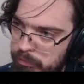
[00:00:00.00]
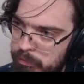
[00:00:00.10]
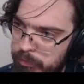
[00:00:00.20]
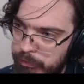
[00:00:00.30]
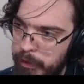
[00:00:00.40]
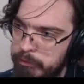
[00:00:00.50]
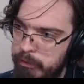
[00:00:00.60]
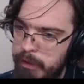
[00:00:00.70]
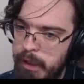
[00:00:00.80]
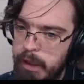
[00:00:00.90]
the run.
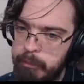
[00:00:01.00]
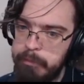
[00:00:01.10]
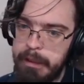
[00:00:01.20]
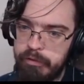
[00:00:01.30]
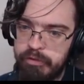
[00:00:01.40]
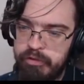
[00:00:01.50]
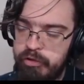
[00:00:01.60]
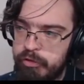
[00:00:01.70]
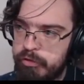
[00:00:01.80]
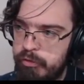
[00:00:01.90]
It's
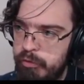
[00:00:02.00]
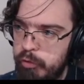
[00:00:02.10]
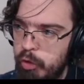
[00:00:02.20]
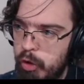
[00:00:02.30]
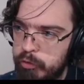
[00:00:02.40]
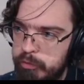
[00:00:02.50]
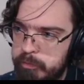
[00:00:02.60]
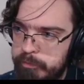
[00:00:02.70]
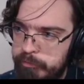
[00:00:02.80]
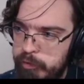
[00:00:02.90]
just not
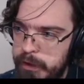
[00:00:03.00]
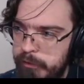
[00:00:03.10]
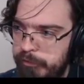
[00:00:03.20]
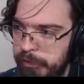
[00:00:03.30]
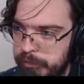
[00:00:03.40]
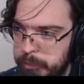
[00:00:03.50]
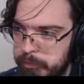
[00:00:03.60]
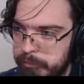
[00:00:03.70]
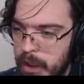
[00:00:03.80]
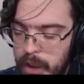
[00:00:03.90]
really
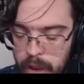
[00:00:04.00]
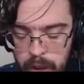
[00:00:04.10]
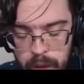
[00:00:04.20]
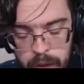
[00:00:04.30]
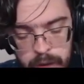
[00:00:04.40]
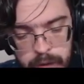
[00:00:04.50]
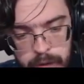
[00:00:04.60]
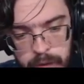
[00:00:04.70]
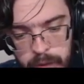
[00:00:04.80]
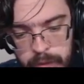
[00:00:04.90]
feasible.
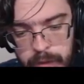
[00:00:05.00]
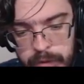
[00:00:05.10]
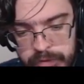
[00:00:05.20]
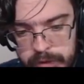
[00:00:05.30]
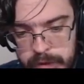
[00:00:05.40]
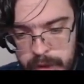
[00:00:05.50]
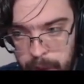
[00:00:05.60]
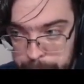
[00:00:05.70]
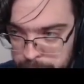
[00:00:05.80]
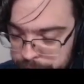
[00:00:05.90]
There's a
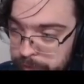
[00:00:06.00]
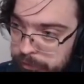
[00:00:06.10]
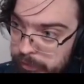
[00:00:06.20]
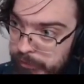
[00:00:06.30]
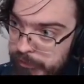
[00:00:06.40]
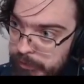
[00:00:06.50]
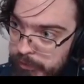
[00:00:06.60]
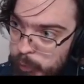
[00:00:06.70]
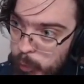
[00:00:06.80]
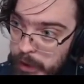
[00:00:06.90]
couple of reasons for
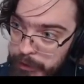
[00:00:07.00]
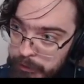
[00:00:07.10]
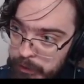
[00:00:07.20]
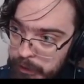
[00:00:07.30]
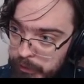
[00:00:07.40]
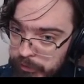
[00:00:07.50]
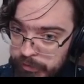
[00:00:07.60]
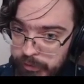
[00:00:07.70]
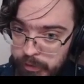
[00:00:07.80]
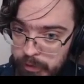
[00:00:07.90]
this. One
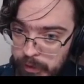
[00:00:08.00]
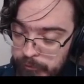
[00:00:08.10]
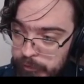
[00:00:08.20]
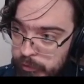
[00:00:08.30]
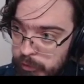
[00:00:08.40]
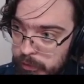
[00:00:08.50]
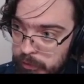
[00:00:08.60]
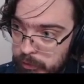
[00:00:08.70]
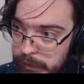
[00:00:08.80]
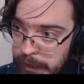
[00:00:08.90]
is, if you took a
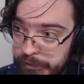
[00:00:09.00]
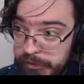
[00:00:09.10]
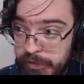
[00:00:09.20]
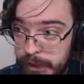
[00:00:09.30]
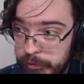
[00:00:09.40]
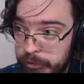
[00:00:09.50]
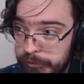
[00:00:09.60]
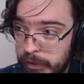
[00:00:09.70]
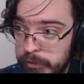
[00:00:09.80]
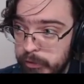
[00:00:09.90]
look at the danger
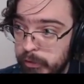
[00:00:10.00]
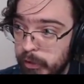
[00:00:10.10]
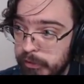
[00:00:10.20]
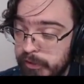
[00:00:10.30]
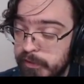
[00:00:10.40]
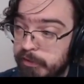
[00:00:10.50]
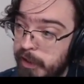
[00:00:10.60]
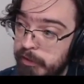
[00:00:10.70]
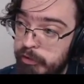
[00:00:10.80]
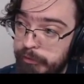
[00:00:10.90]
value, you notice that the
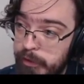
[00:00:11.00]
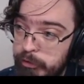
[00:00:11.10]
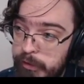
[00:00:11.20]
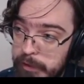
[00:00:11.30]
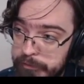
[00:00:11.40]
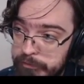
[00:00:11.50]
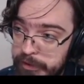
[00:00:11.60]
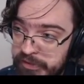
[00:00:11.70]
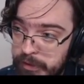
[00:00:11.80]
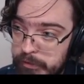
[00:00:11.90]
danger value never
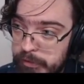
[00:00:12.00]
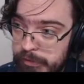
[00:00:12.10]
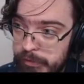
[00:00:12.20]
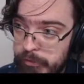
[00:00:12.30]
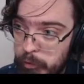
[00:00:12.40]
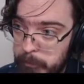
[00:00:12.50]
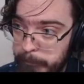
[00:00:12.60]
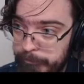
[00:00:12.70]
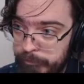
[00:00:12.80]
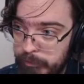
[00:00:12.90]
reset to 0
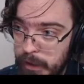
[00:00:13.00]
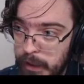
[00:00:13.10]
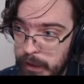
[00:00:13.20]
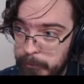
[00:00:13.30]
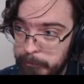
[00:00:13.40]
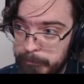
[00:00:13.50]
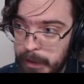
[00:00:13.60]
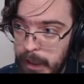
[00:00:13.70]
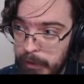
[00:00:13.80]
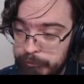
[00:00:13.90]

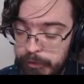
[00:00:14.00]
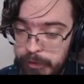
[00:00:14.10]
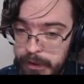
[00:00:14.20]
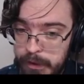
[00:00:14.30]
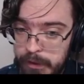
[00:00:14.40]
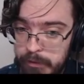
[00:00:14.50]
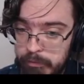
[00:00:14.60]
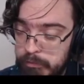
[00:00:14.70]
after the